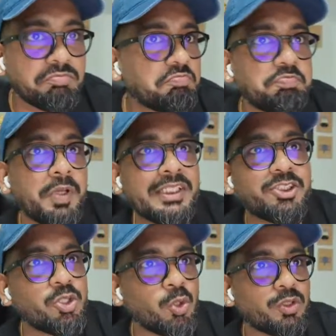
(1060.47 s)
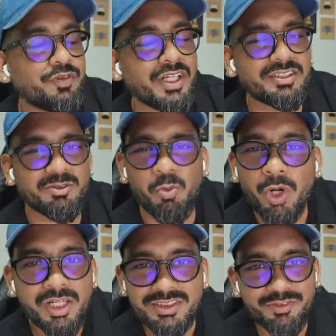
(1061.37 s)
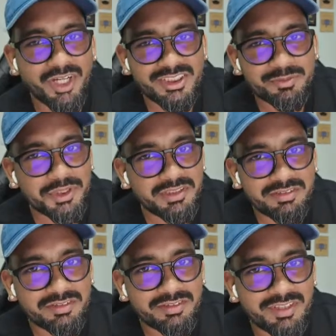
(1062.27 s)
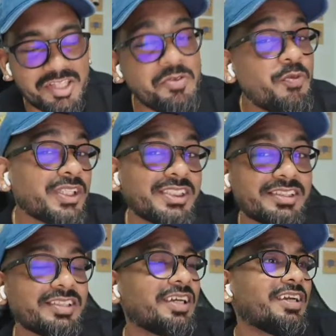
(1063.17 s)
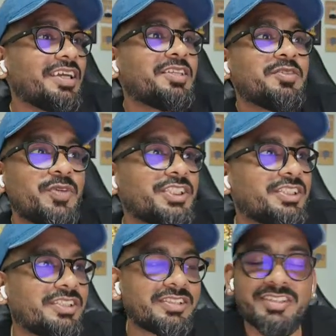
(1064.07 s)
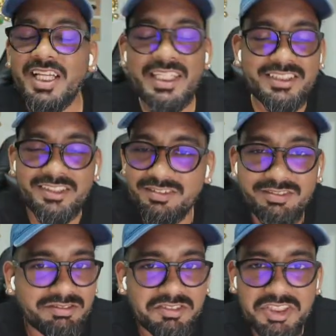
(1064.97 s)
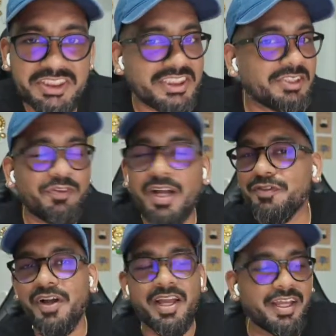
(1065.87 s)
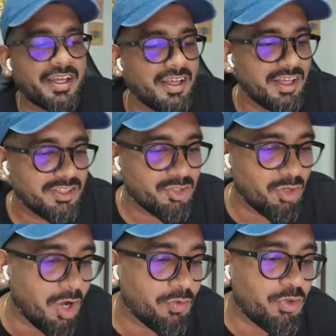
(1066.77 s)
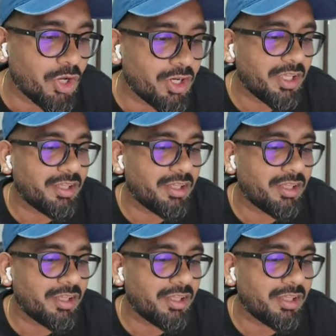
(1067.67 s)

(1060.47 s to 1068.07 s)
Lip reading: Page should load fast. What does fast mean? In which connection? 3G, Wi-Fi. How you are,